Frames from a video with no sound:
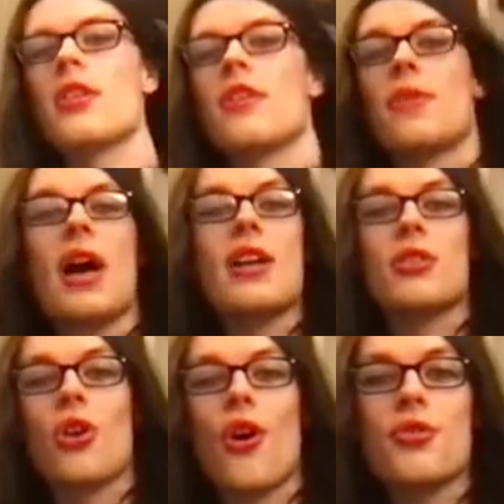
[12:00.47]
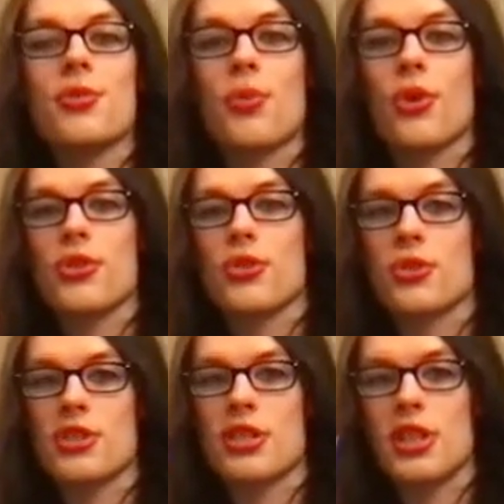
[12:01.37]
that ContraPoints
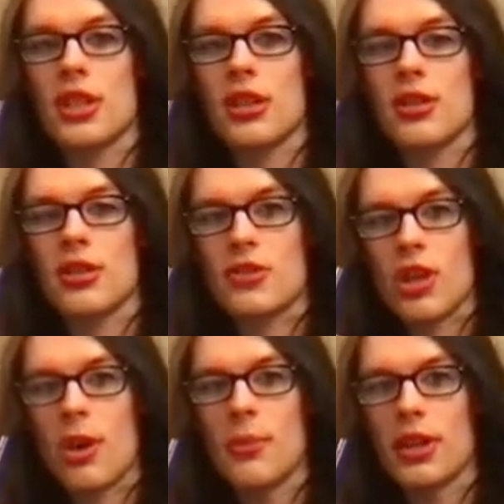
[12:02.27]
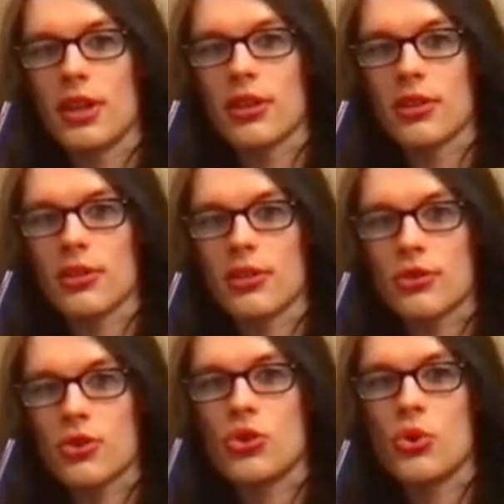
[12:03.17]
critique is coming
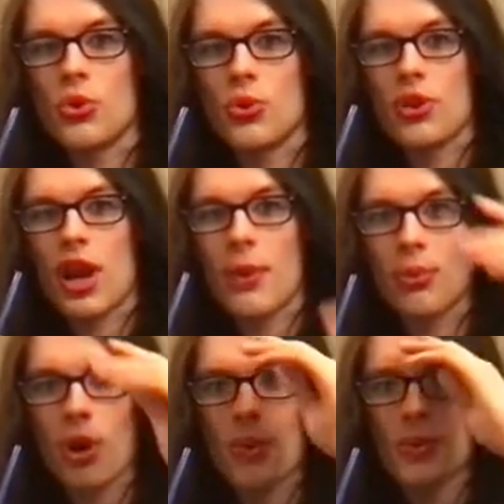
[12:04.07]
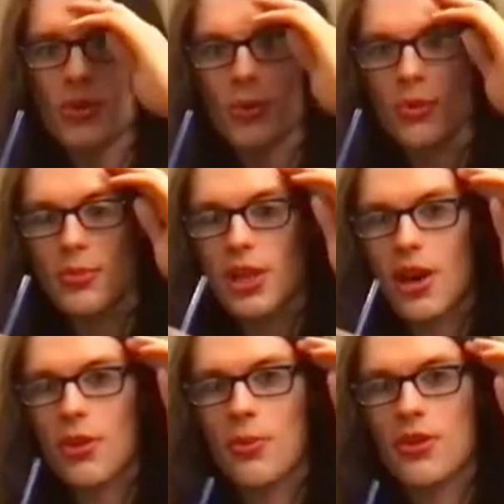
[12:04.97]
soon. I promise you it'll be
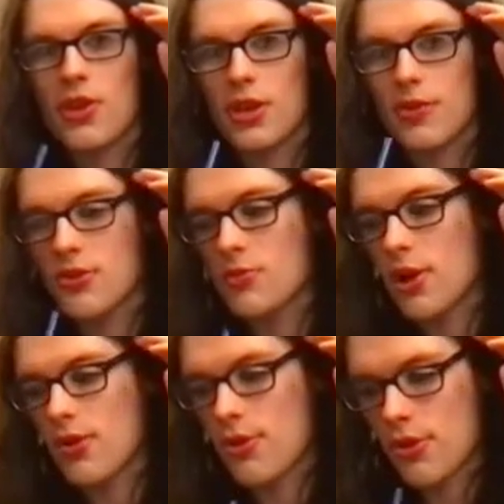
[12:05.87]
out by the end of this month.